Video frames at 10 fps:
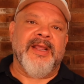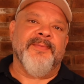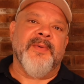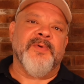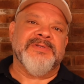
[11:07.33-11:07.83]
to
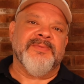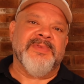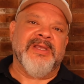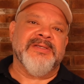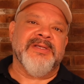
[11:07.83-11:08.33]
come up with some
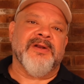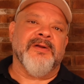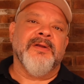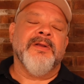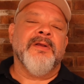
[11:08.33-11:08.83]
things that
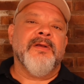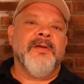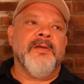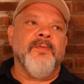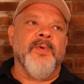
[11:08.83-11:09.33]
are
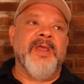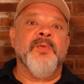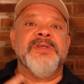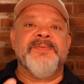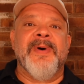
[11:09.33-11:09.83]
in
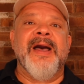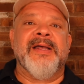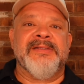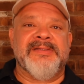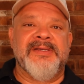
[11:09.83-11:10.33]

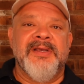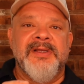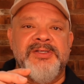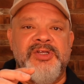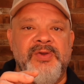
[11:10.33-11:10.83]
response
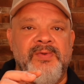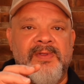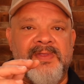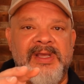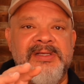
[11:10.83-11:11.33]
to
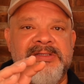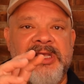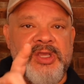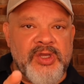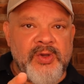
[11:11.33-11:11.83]
the things
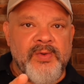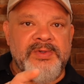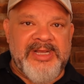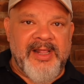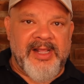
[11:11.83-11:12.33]
that
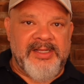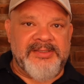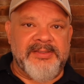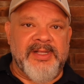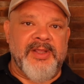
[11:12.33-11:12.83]
you tell
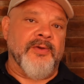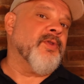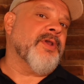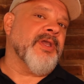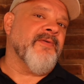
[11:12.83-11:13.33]
us that you're
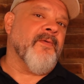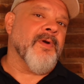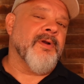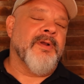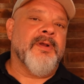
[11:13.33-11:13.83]
looking
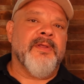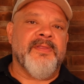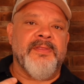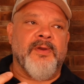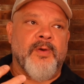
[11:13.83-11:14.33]
for.
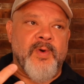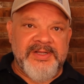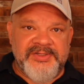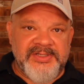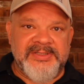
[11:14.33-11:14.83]

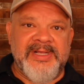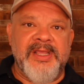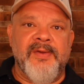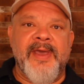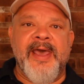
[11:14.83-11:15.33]
Questions
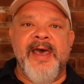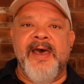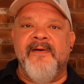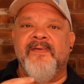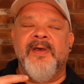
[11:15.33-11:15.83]
that you
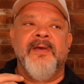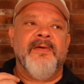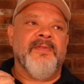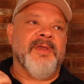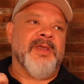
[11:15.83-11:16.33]
have,
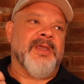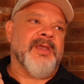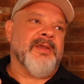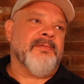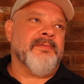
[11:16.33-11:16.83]

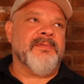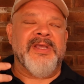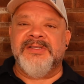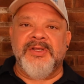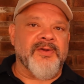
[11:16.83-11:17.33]
the
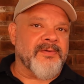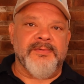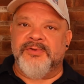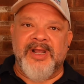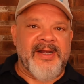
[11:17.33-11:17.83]
things that
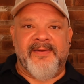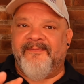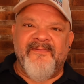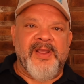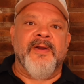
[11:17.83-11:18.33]
you're trying to
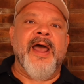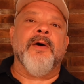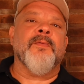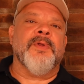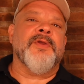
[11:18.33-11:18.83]
figure
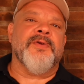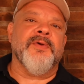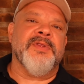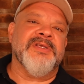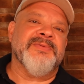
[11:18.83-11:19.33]
out when you're
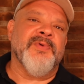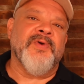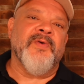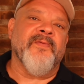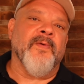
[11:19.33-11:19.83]
doing this
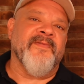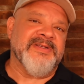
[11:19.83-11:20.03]
move or